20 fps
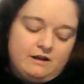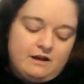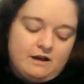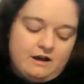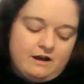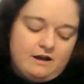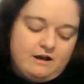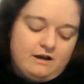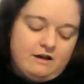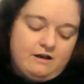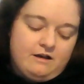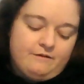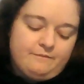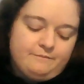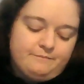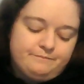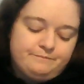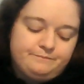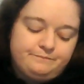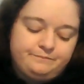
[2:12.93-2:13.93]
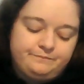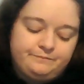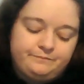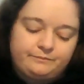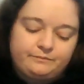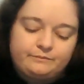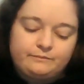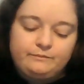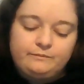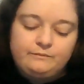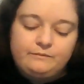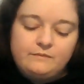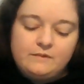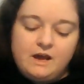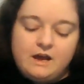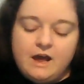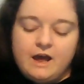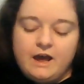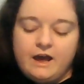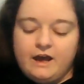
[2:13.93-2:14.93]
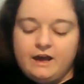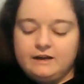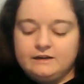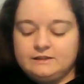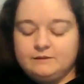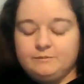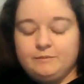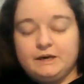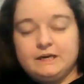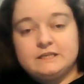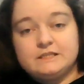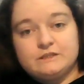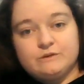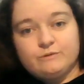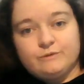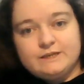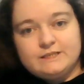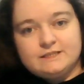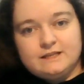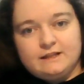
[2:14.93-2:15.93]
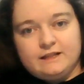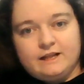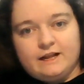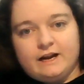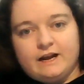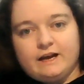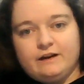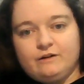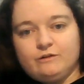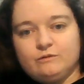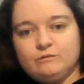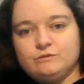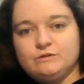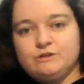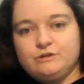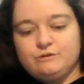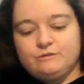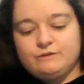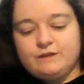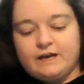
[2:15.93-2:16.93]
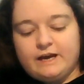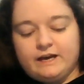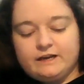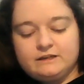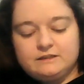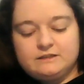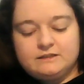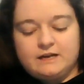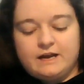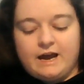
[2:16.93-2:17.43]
And the biggest reason that I don't do that